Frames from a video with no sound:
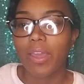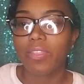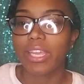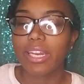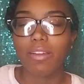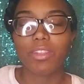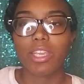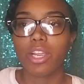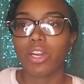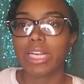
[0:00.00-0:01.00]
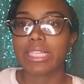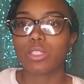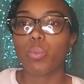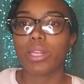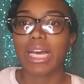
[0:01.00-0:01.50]
and the end of the year is
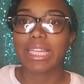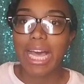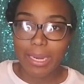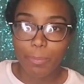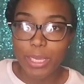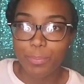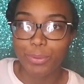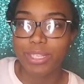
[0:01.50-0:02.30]
when a lot of people